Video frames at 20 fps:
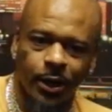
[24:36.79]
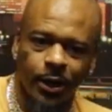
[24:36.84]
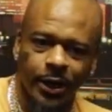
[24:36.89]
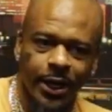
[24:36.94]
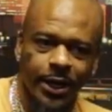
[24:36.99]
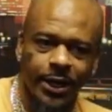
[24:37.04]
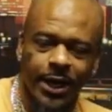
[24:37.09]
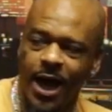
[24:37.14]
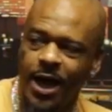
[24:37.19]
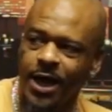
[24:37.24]
Well,
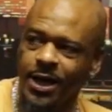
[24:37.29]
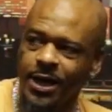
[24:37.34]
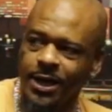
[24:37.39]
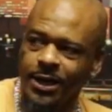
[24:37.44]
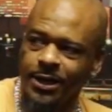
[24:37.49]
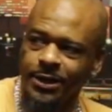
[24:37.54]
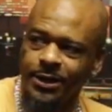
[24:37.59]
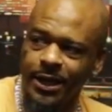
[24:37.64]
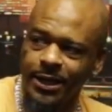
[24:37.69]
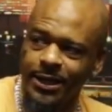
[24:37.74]
but they, they got, give
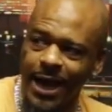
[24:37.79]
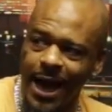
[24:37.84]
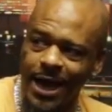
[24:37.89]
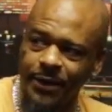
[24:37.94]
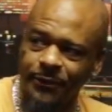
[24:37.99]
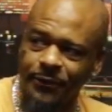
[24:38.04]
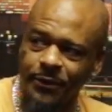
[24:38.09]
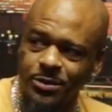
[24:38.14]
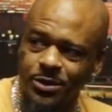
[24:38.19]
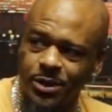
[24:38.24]
me peace. They
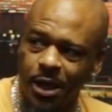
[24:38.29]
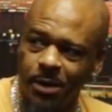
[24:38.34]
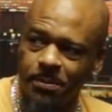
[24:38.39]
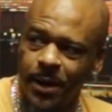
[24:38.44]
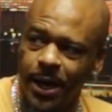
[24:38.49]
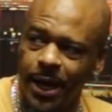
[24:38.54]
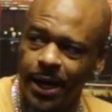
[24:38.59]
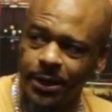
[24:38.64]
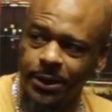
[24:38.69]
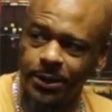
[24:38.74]
got to like,
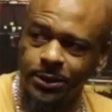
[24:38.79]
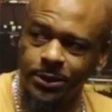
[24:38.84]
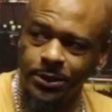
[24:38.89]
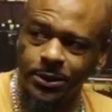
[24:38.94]
somebody.